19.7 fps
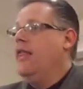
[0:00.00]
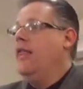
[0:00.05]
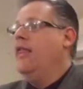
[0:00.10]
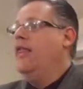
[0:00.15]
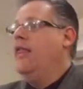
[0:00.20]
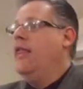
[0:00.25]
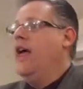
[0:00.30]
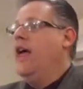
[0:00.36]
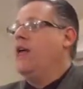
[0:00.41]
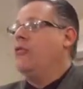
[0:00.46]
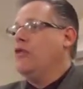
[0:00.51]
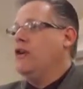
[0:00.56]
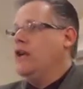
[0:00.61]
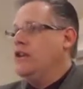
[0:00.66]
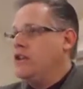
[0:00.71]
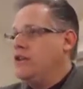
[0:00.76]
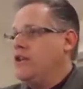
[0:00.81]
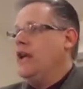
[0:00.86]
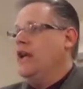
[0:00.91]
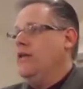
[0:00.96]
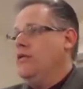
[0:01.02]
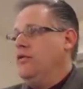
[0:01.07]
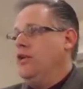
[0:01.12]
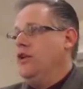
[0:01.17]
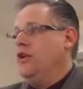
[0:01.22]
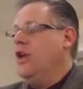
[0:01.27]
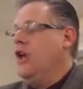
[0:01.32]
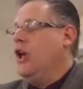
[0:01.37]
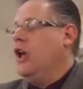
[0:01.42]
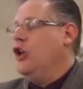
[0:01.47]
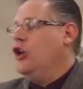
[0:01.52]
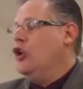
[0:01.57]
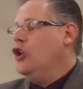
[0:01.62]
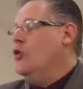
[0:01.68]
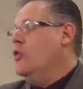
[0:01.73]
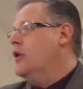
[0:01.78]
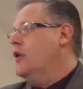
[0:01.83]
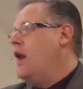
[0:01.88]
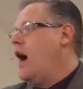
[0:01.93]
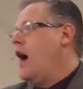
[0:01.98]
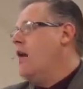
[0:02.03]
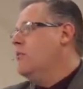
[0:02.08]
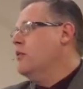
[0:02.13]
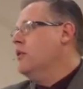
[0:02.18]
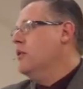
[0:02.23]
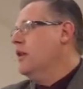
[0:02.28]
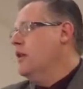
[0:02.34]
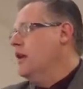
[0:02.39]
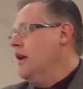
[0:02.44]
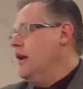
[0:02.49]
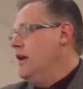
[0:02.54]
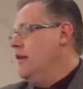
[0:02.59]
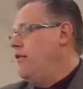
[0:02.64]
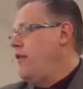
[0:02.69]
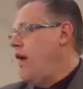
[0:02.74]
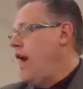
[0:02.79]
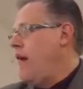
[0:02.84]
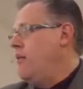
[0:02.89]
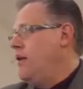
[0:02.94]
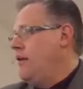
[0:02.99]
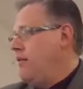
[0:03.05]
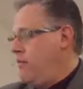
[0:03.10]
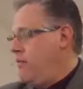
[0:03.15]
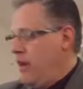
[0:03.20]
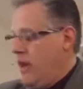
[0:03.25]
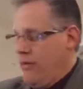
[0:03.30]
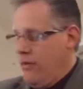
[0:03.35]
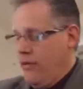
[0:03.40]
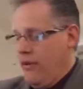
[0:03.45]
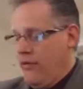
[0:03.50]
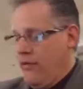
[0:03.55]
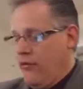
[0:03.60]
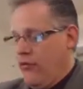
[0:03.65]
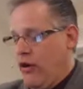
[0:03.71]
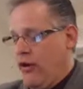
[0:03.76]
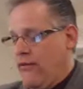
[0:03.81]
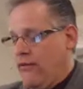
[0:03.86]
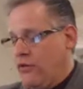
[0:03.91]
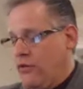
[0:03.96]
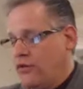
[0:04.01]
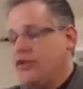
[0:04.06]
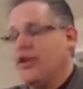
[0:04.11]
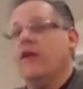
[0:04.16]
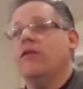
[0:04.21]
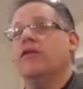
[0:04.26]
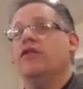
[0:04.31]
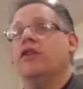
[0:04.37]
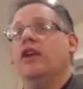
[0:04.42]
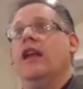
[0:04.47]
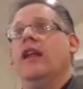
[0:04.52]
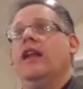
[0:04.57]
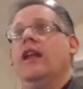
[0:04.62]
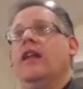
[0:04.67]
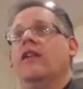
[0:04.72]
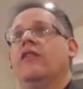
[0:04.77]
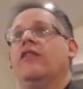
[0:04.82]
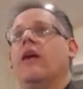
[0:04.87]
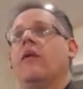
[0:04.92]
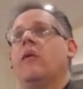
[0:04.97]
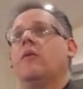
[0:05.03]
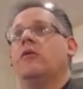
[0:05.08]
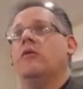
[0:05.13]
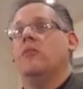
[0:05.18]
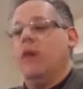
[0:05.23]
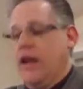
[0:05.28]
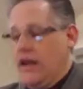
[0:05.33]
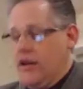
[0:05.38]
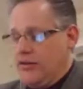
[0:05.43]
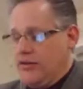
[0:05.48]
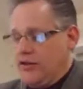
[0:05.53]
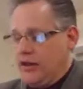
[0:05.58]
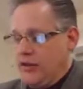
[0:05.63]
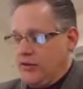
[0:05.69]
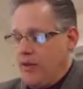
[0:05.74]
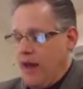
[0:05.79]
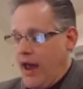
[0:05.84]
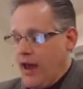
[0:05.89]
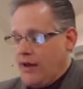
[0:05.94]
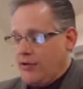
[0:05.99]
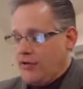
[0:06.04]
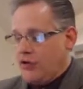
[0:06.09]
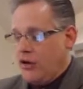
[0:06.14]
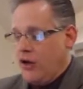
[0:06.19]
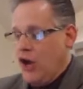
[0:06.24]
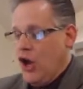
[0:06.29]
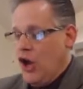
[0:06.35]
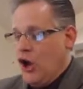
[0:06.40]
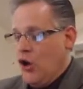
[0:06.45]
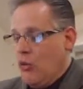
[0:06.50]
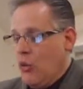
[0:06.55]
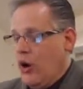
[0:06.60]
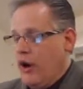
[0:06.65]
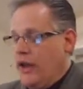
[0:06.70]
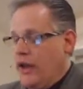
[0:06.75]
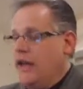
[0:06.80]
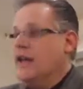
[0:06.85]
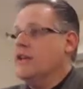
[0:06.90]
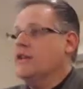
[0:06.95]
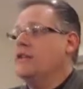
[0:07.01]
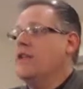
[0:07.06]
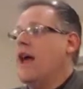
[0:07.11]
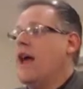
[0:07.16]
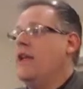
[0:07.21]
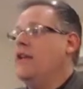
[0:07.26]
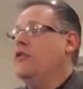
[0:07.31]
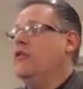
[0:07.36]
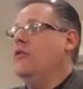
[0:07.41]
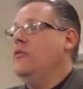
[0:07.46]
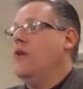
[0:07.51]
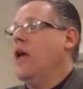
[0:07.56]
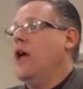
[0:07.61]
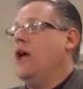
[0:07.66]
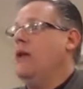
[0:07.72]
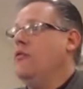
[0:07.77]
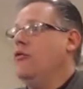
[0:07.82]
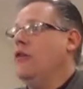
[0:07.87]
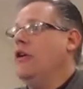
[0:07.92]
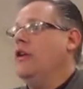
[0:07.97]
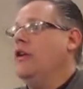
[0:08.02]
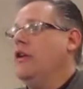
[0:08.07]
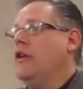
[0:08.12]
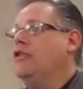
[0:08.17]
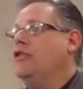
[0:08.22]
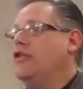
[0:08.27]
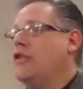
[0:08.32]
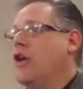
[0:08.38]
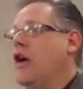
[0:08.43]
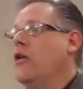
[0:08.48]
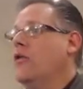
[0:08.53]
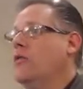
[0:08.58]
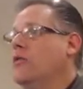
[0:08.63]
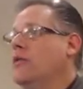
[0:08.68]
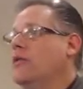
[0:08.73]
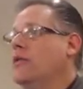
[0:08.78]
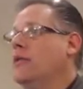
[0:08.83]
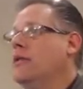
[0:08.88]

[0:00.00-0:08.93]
that receives it. You would not believe how many people have read verse 17 and have come up to me and says, Pastor, what is that new name written in stone?